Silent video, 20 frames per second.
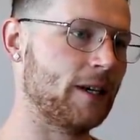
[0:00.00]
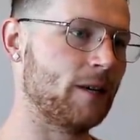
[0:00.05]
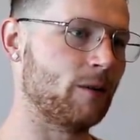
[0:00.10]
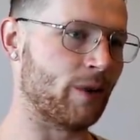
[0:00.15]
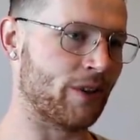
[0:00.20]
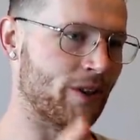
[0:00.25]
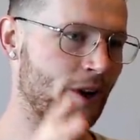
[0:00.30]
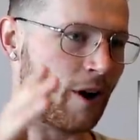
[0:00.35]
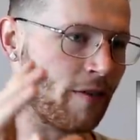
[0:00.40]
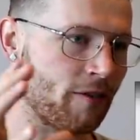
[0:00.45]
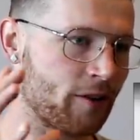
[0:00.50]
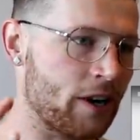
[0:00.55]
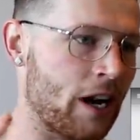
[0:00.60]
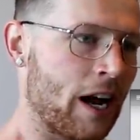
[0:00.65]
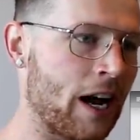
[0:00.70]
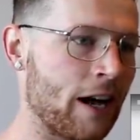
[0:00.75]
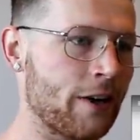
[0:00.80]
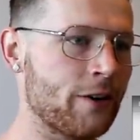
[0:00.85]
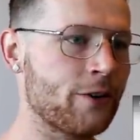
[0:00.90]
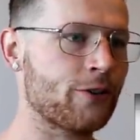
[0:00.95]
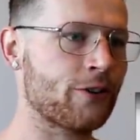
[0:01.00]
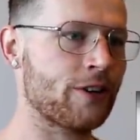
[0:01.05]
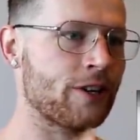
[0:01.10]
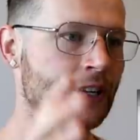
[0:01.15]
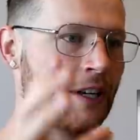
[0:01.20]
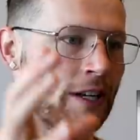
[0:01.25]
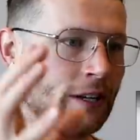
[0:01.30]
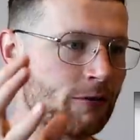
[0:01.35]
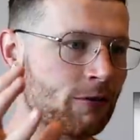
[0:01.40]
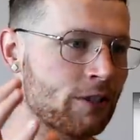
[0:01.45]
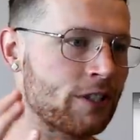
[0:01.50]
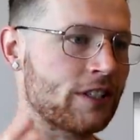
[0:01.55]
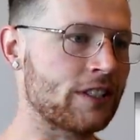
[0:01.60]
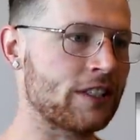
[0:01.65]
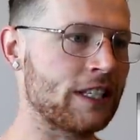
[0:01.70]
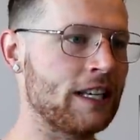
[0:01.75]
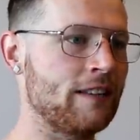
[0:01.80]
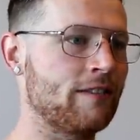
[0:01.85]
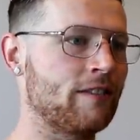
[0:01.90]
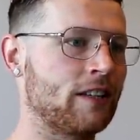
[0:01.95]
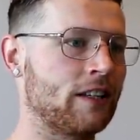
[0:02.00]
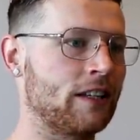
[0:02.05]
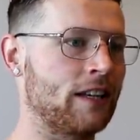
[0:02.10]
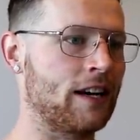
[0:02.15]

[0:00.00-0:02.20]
with over 100 receiving